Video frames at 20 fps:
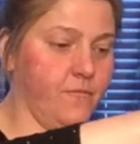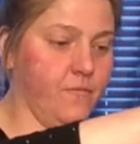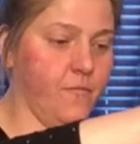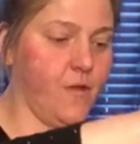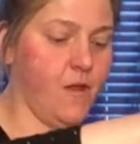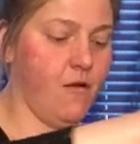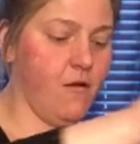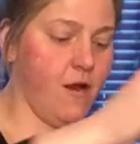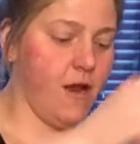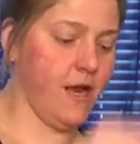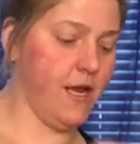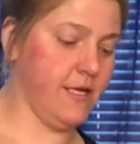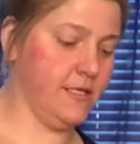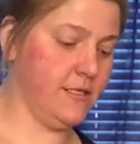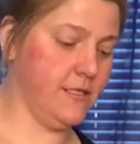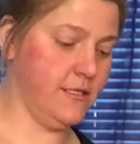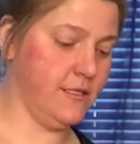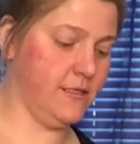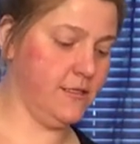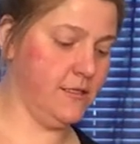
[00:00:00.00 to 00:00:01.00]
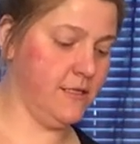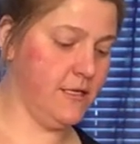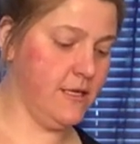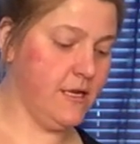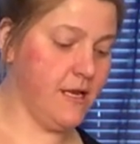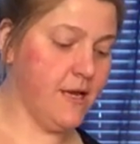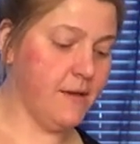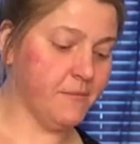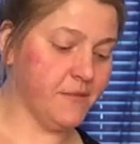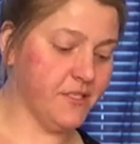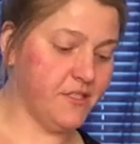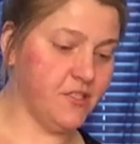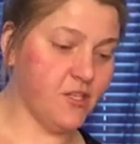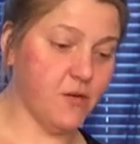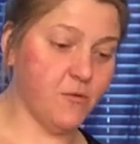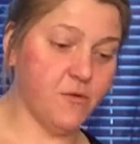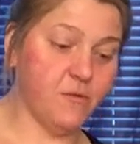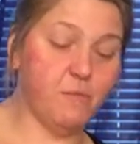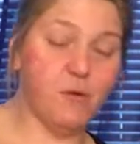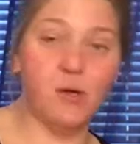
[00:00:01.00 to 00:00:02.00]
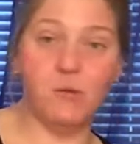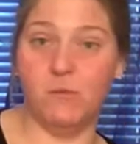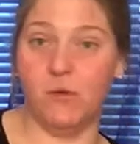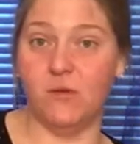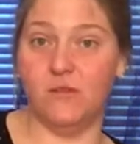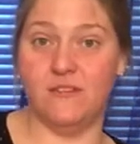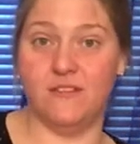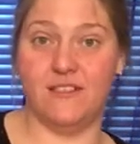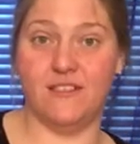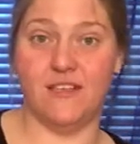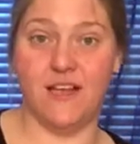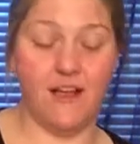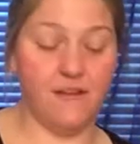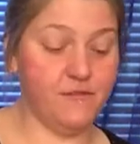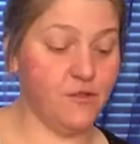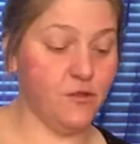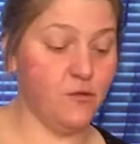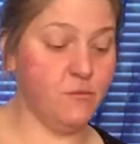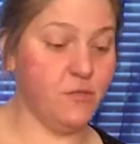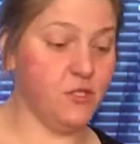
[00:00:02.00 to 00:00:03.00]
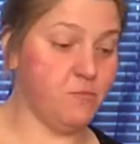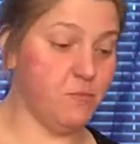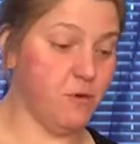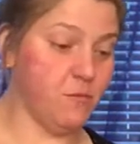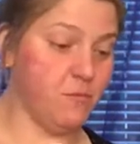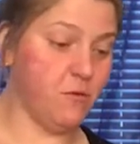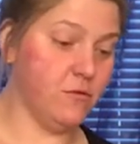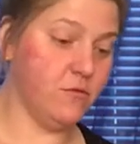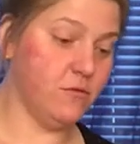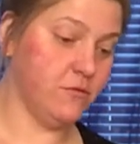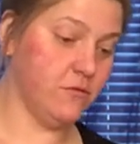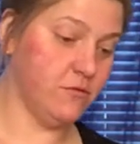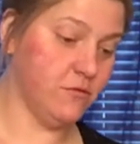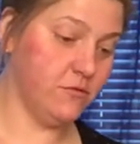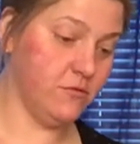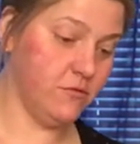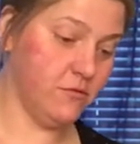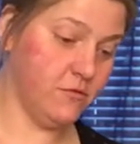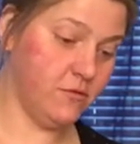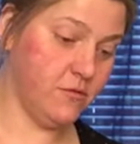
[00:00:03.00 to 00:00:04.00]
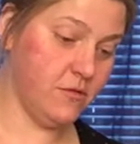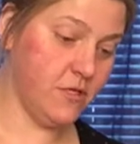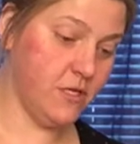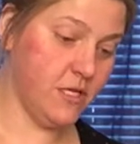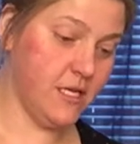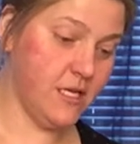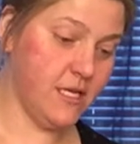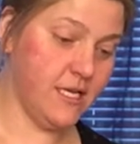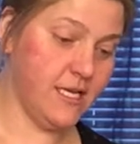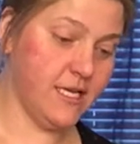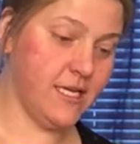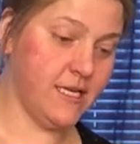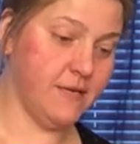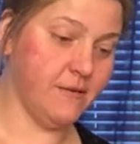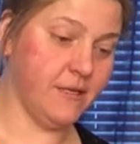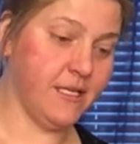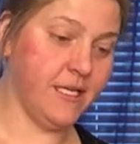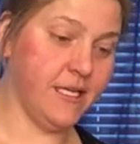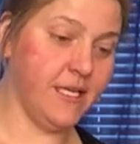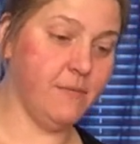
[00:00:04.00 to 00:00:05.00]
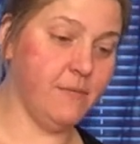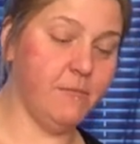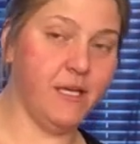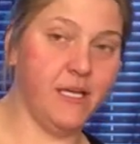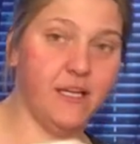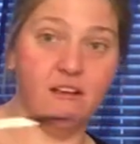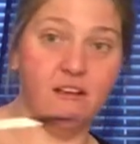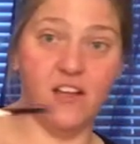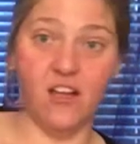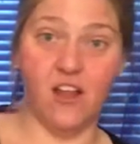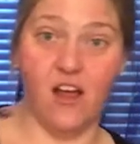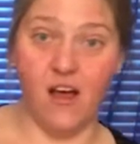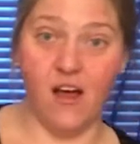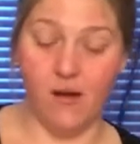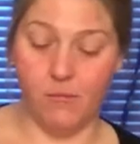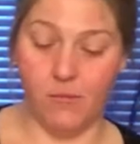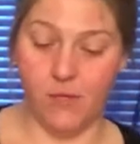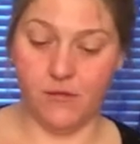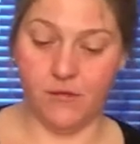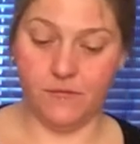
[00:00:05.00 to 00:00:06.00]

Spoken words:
All right, I'm going to start with purple since I have so much purple. And I'm going to get a big glob.